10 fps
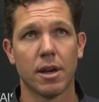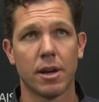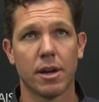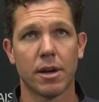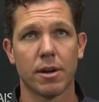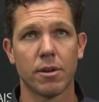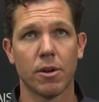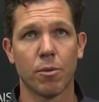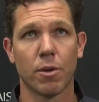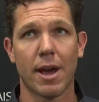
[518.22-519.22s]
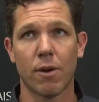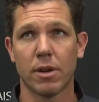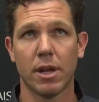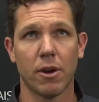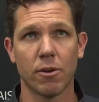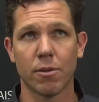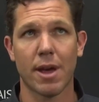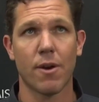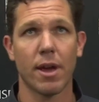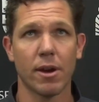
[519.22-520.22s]
uh, you know, without De'Aaron,
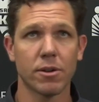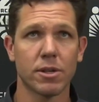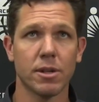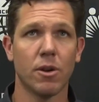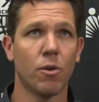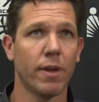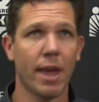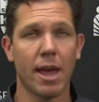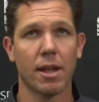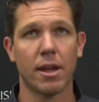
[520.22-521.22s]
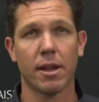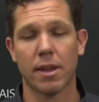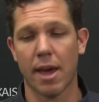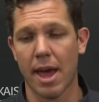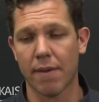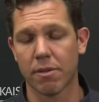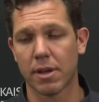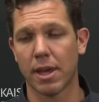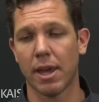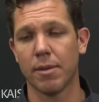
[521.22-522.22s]
without Harrison, only ha- the half of
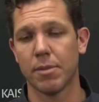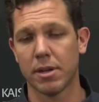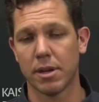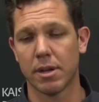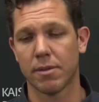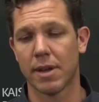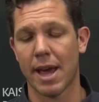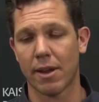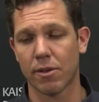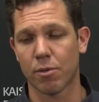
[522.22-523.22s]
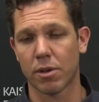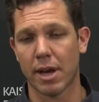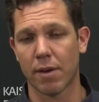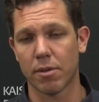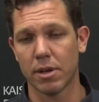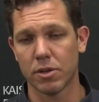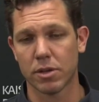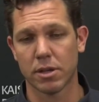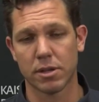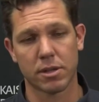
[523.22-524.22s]
the game in, in Dallas with
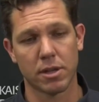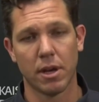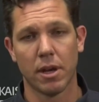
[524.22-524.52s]
Tyrese is,